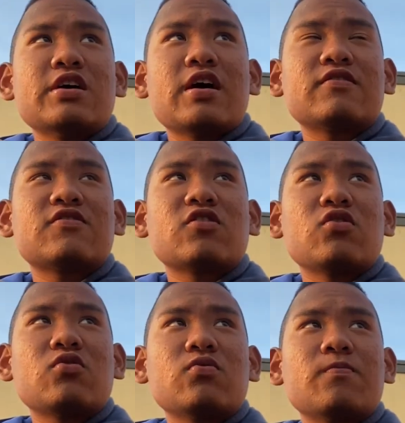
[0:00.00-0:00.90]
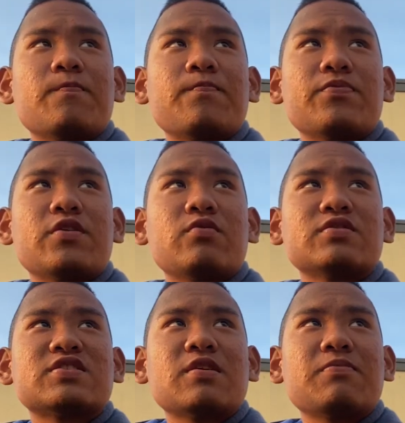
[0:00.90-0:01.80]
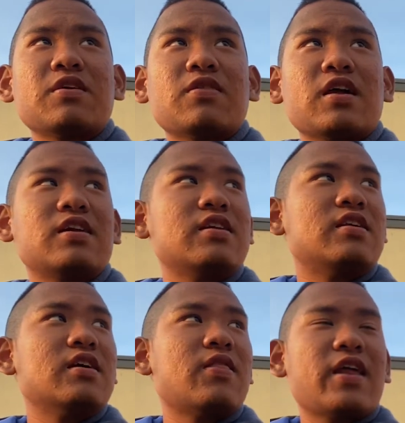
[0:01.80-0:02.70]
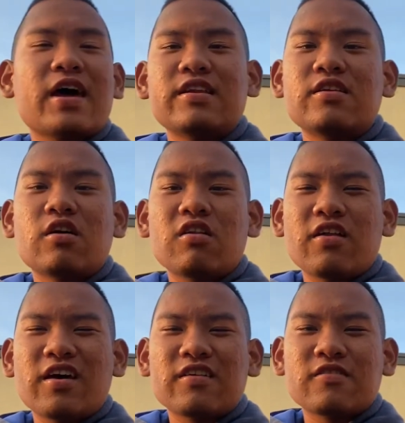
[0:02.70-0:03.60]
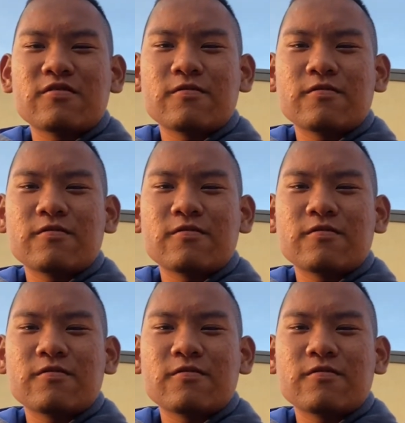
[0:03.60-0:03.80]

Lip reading: and so there was something that he did that I did not like.